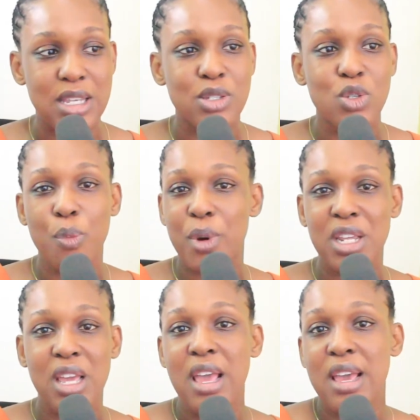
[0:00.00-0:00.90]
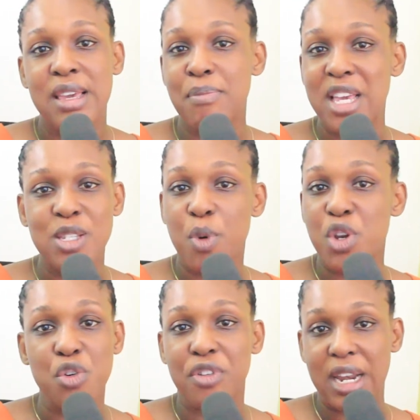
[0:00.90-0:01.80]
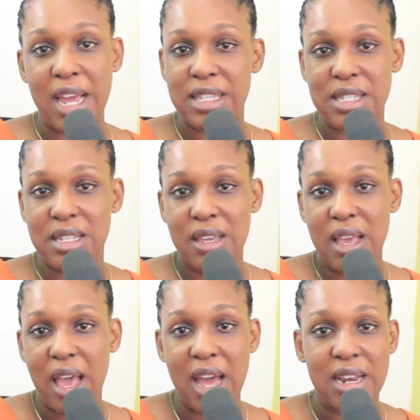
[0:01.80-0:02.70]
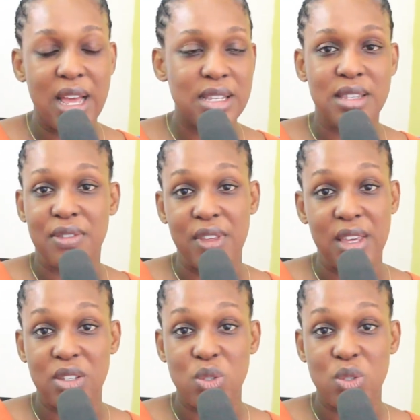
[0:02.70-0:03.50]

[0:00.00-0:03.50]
It's nobody makes money overnight, and that's the thing.